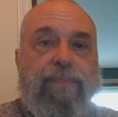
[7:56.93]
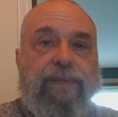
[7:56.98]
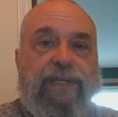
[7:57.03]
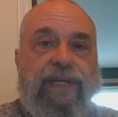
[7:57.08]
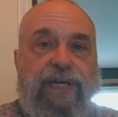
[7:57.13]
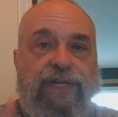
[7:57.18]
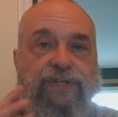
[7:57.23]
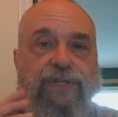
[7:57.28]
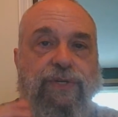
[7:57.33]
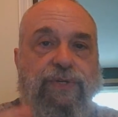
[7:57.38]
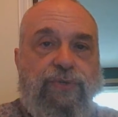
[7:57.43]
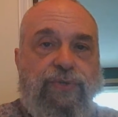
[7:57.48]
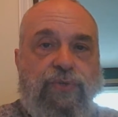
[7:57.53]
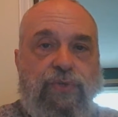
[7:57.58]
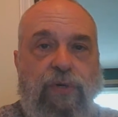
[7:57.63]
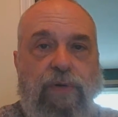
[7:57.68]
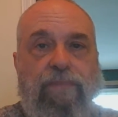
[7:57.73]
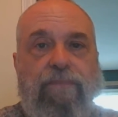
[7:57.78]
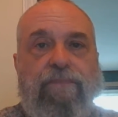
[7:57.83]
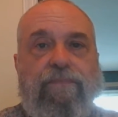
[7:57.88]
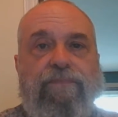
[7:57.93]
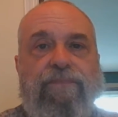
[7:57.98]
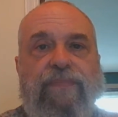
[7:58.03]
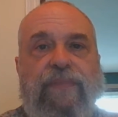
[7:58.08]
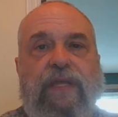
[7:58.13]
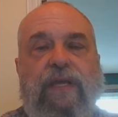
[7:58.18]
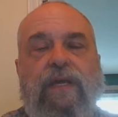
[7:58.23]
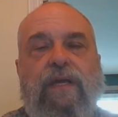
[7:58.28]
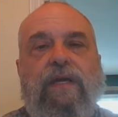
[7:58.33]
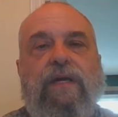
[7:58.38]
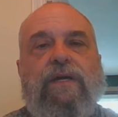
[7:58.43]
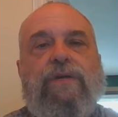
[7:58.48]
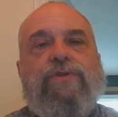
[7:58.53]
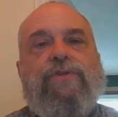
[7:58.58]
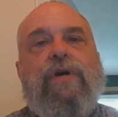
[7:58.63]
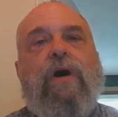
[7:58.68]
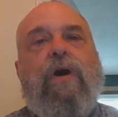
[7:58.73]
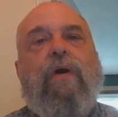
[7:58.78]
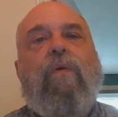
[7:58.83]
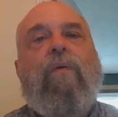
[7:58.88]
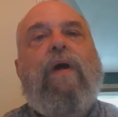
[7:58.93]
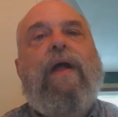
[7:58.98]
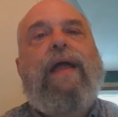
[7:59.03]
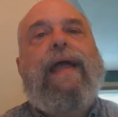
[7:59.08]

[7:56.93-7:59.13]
plus sum. So,